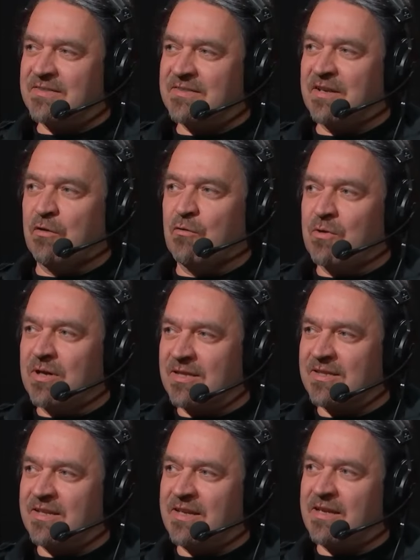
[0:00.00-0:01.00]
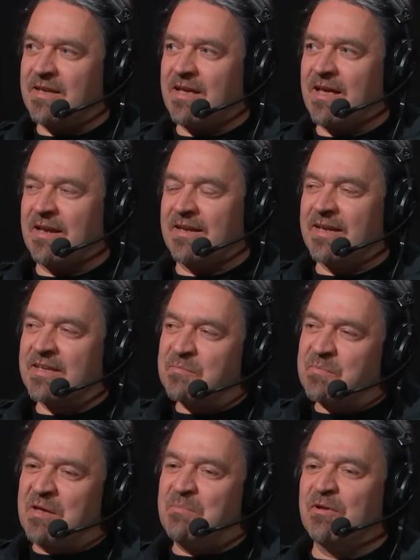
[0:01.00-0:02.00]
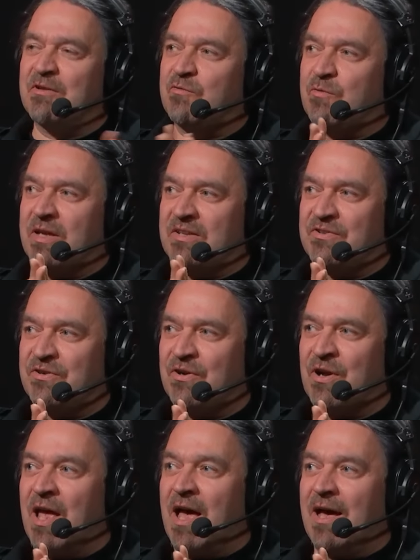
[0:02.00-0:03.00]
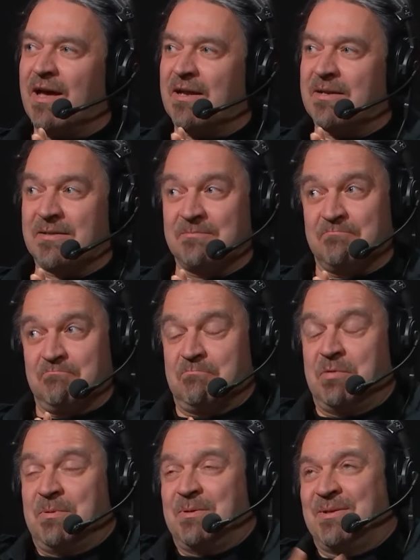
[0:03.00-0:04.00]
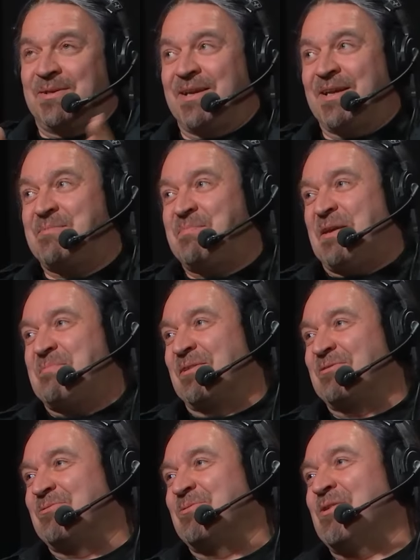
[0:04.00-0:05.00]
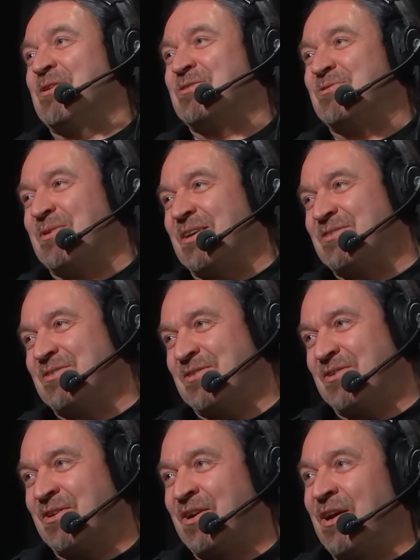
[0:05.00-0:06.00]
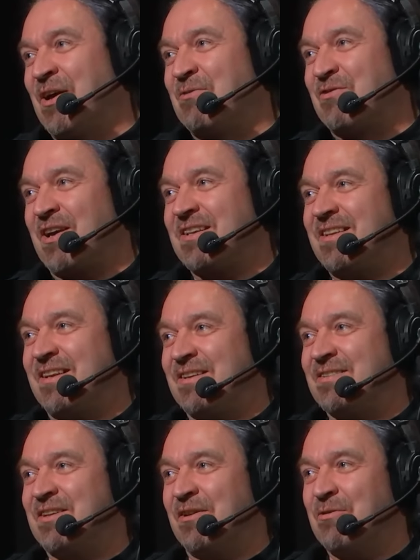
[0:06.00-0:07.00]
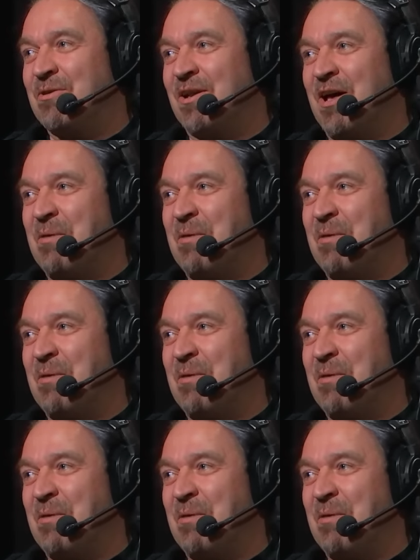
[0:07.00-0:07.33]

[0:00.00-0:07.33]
the local thing and get people together and get people to work together writing the local